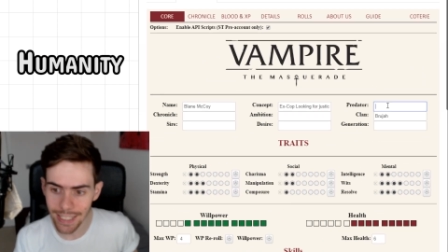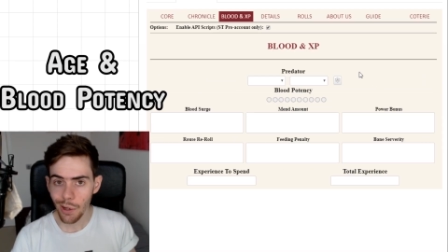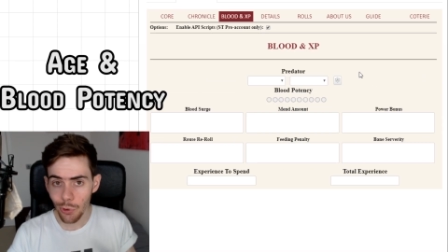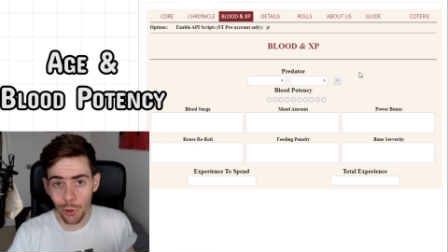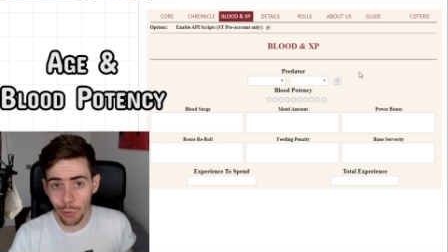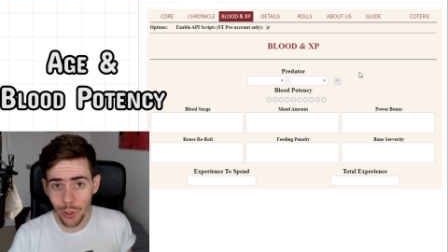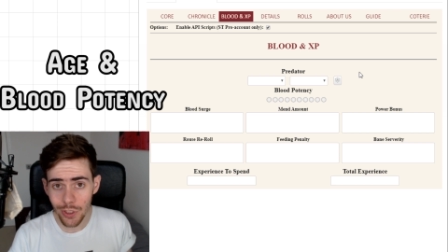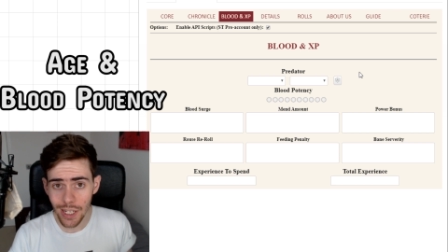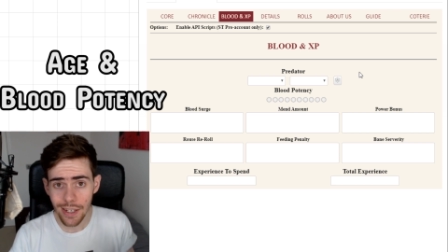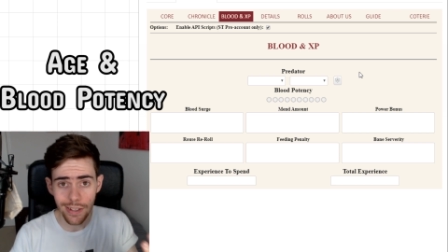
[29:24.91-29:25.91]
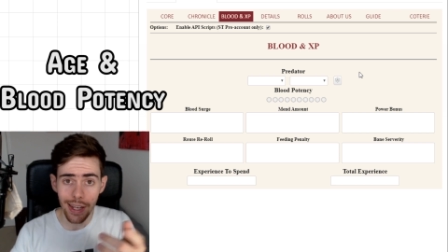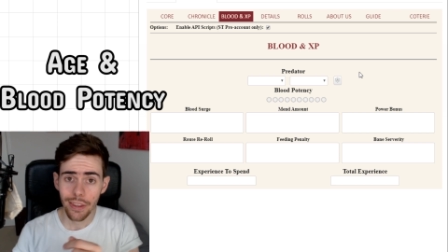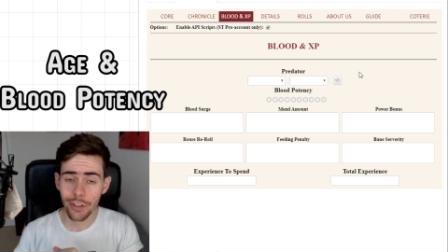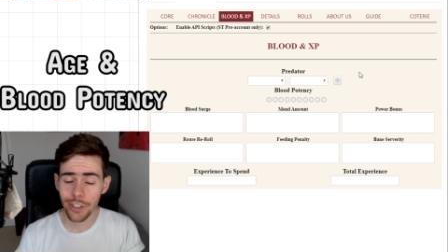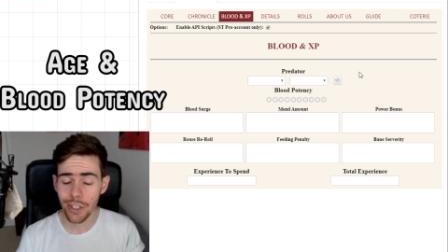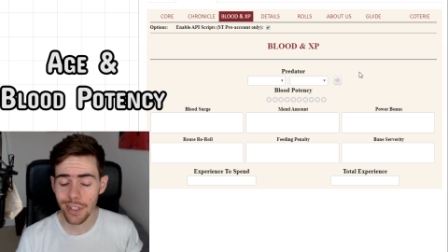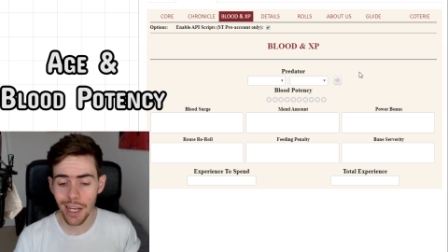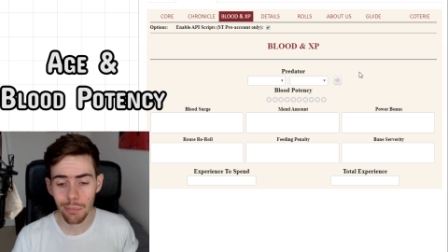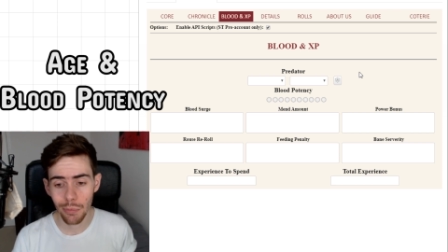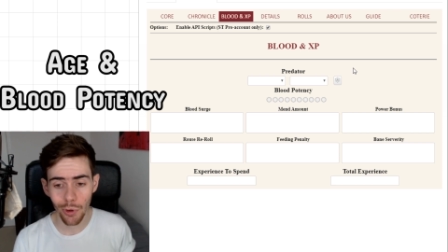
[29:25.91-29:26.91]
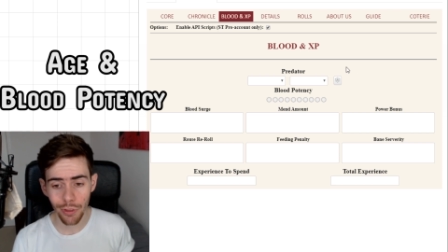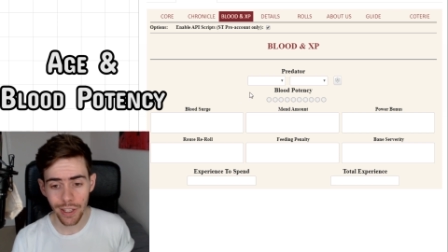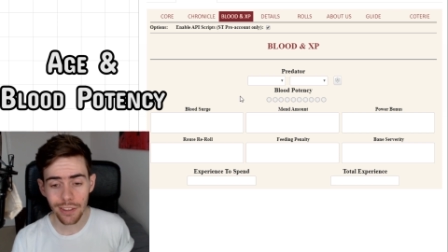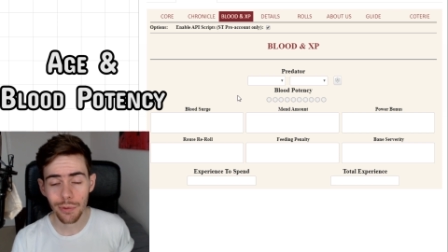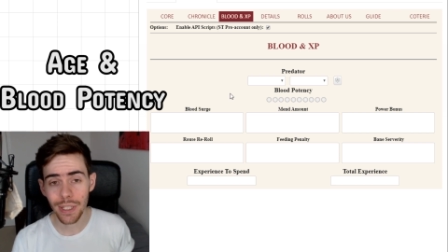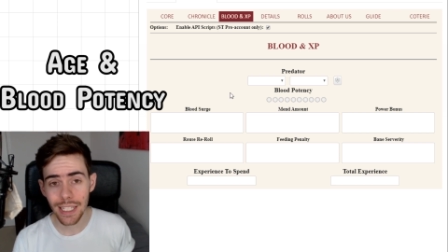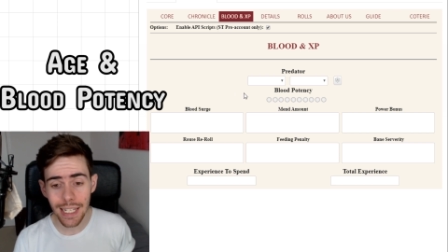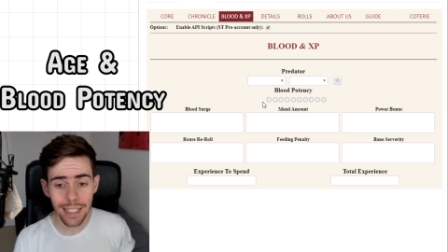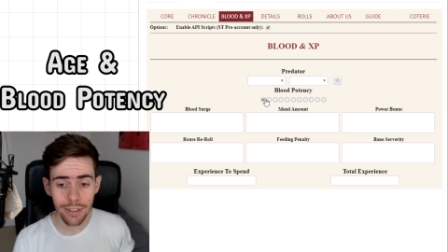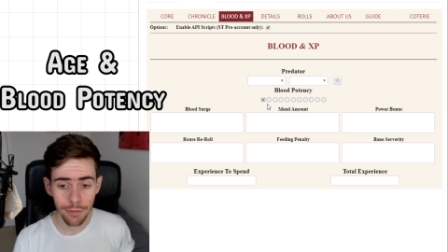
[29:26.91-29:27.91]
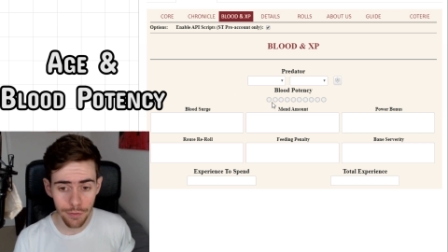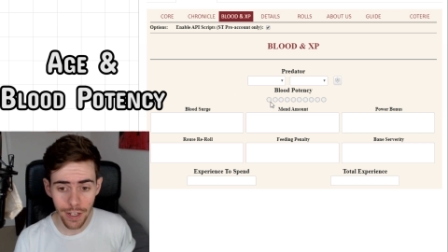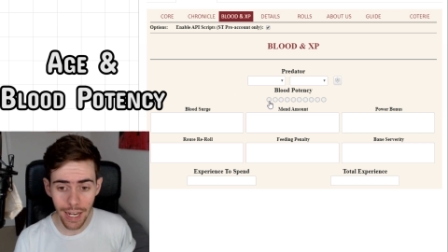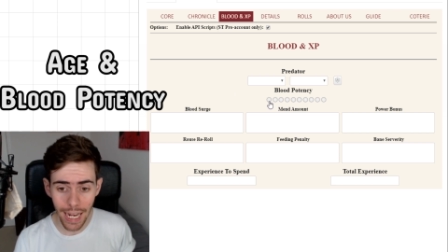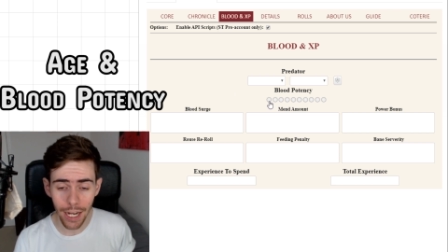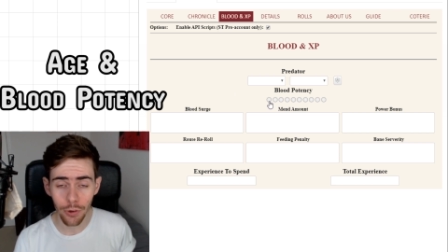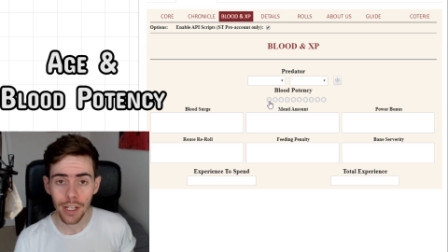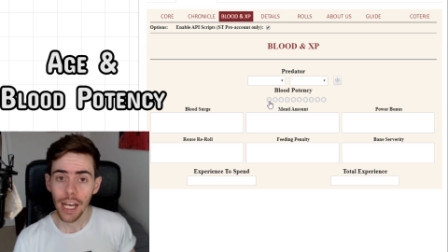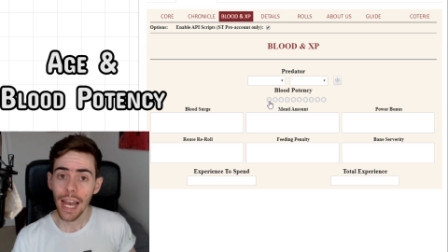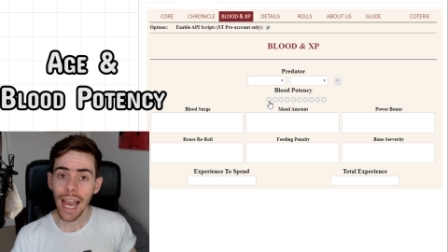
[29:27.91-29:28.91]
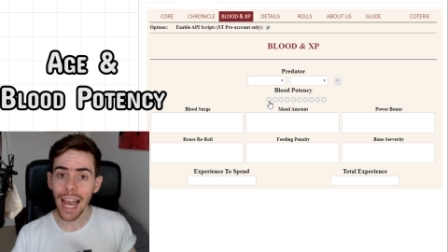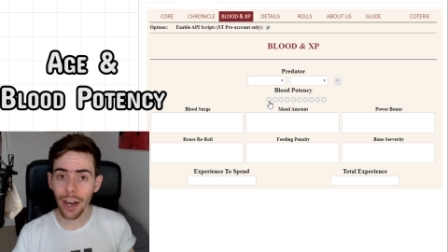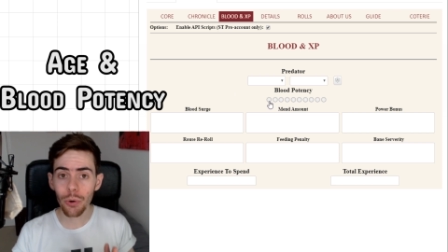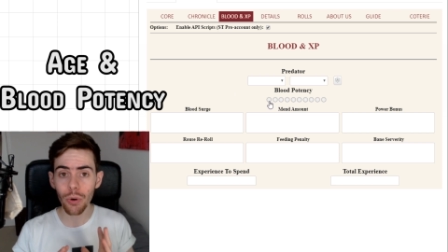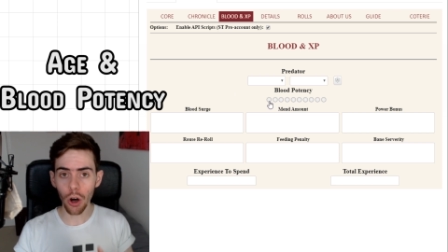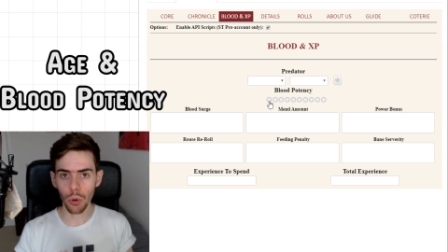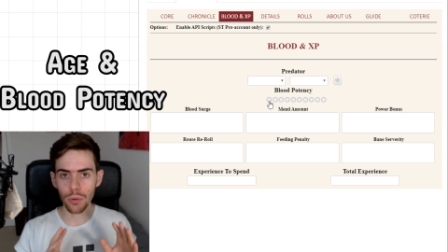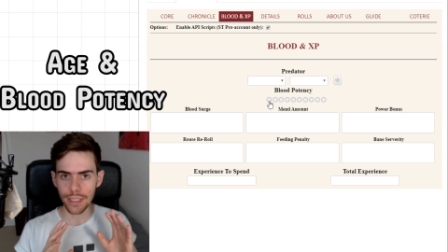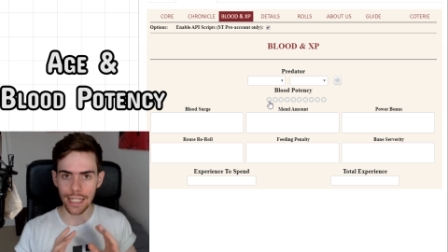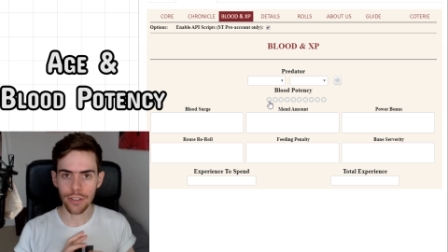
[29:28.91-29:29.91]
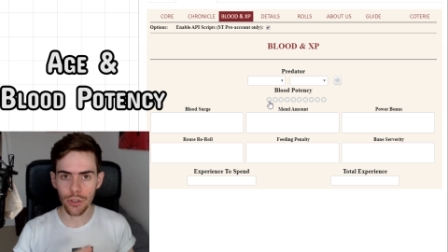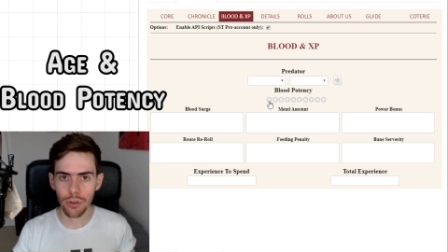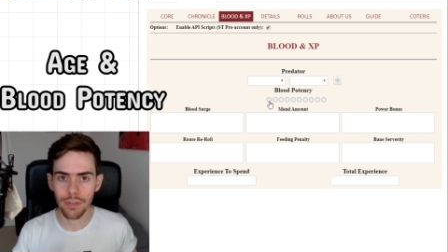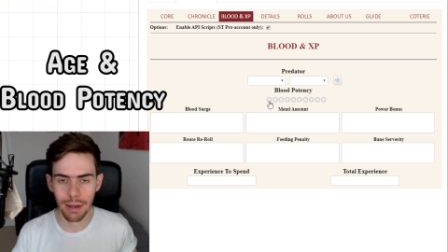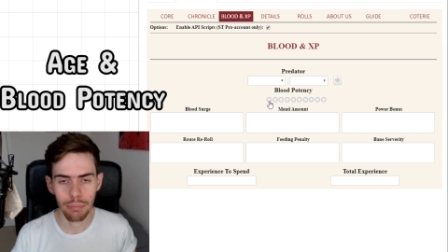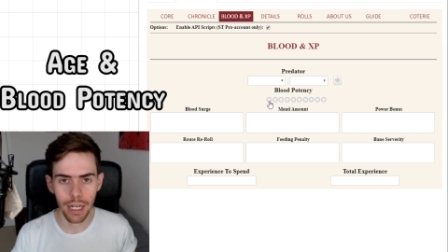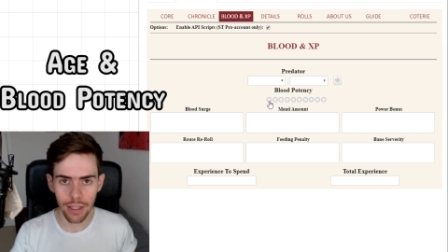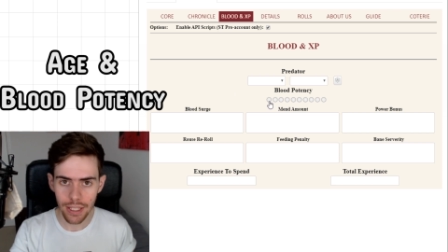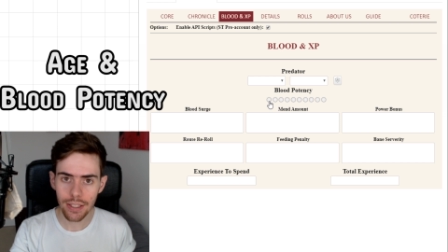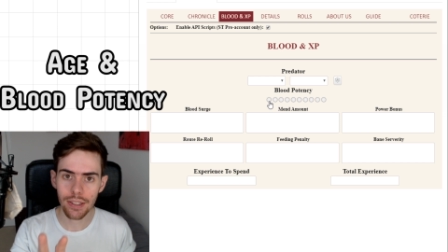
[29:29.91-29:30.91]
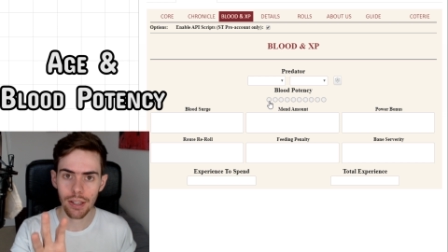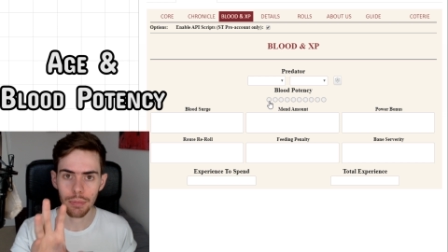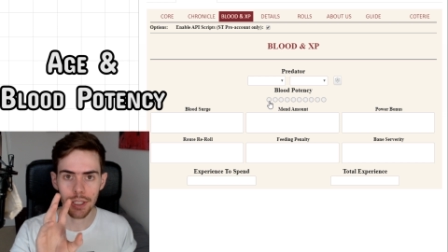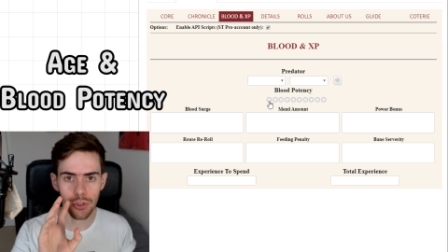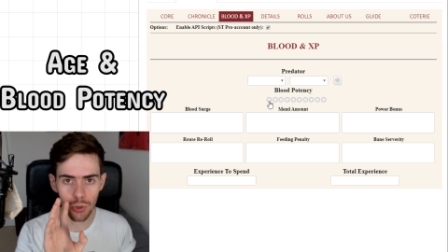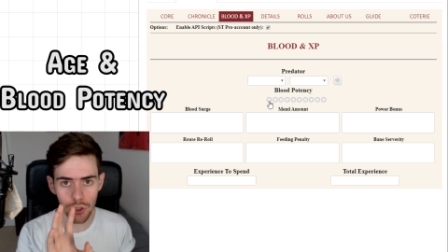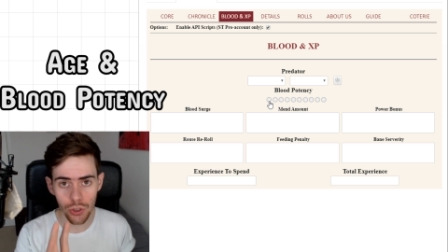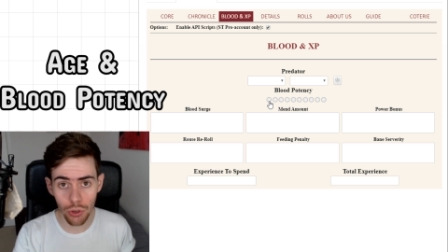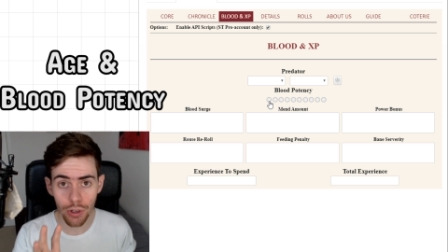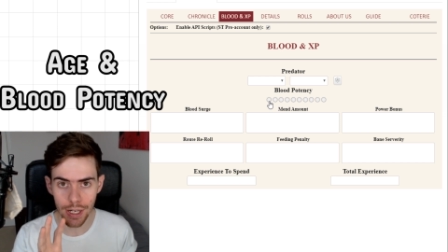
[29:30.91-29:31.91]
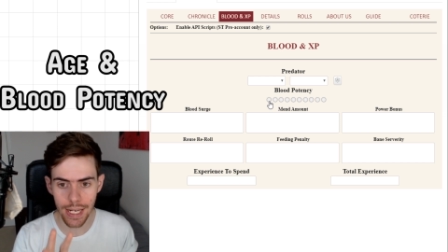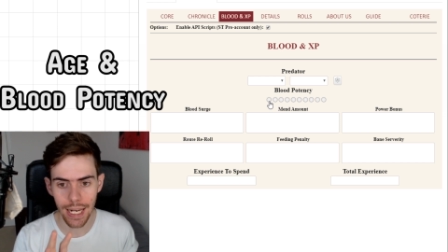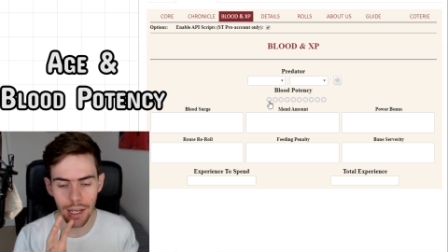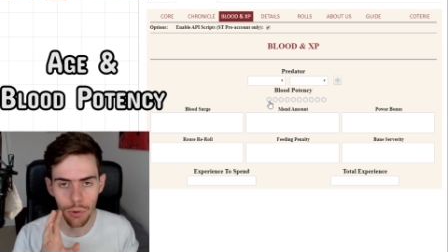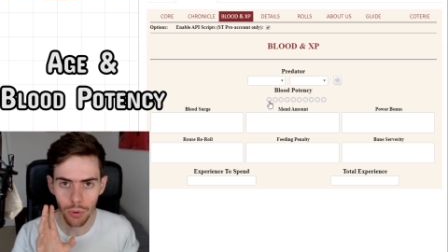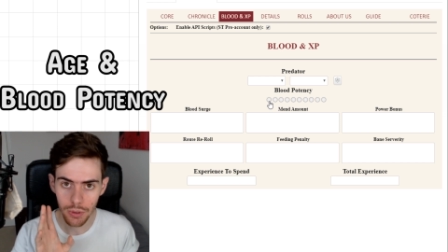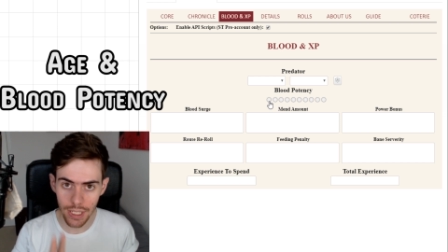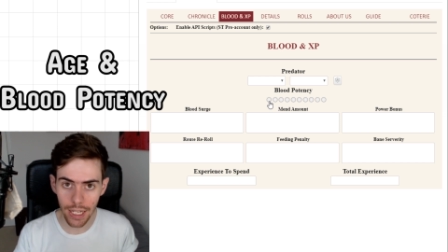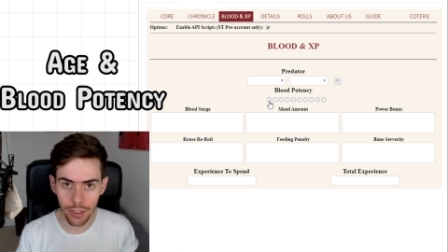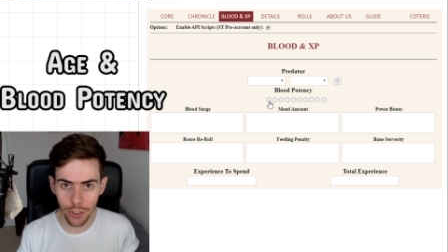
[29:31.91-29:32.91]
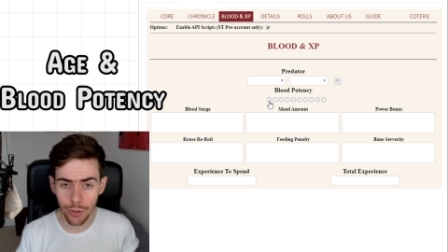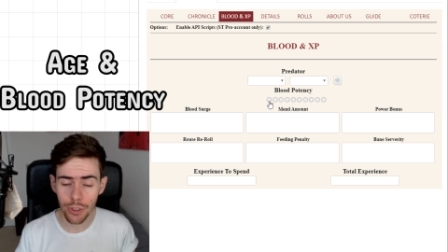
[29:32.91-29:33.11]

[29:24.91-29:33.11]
And we're almost done. There are just a couple more things we need to figure out. How old is your vampire? This is something your storyteller will tell you.